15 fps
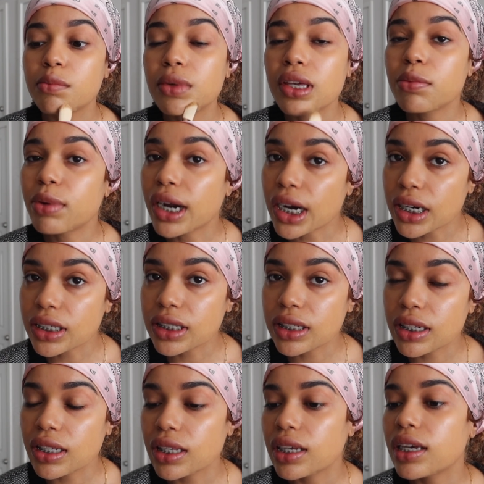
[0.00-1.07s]
Me
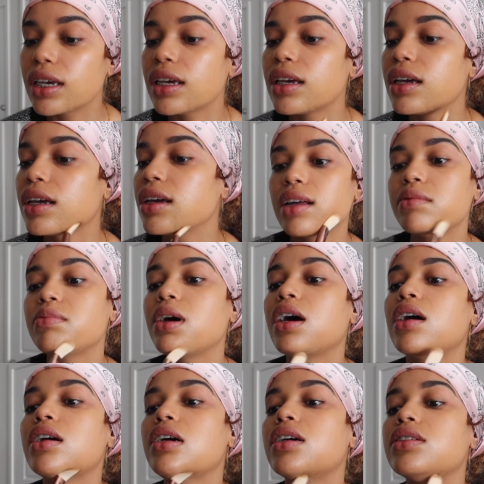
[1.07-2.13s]
personally, I
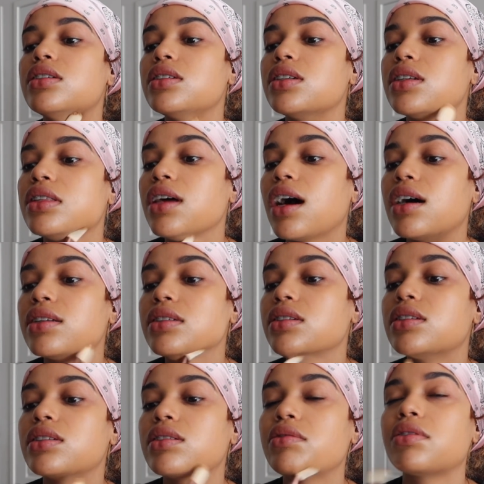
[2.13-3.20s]
bought hundreds of
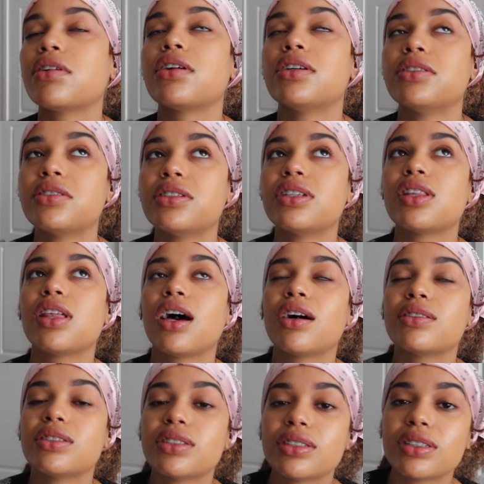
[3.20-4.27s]

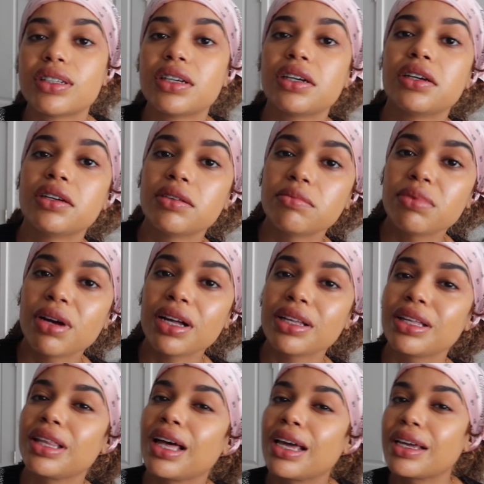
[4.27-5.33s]
thousands,
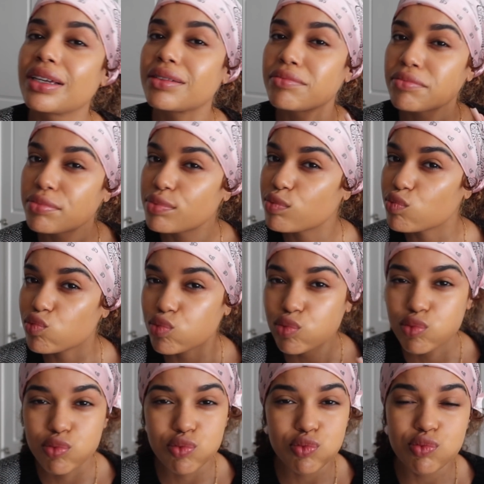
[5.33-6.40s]
probably like
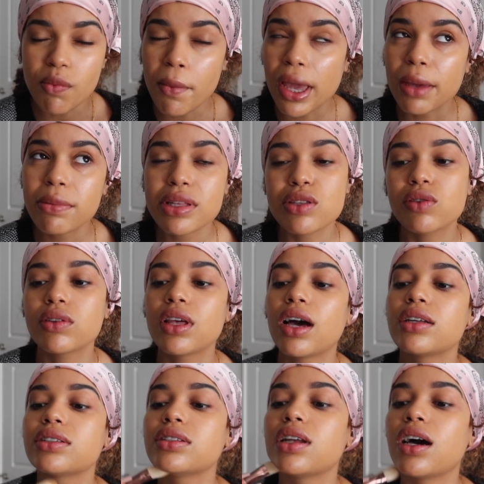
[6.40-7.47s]
maybe
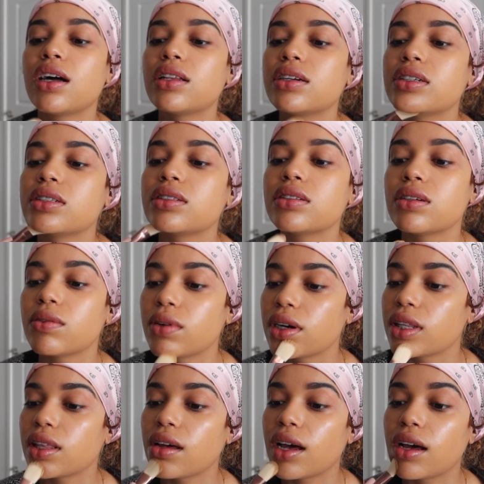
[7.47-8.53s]
$2,000
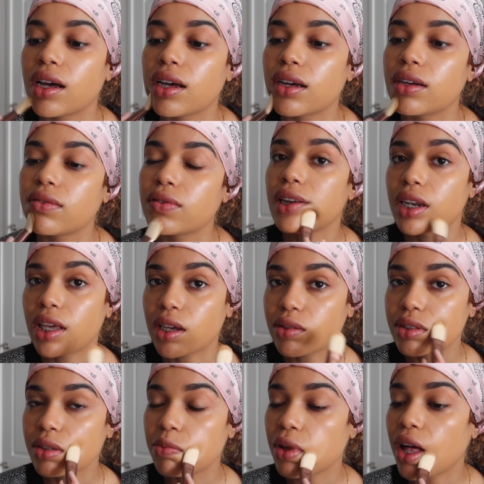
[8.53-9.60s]
worth of nail
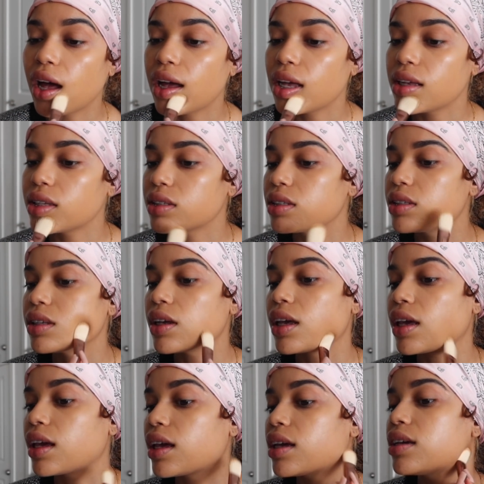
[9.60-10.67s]
supplies,
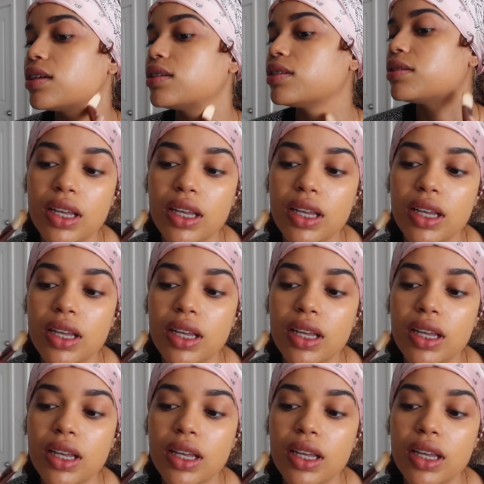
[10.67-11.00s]
and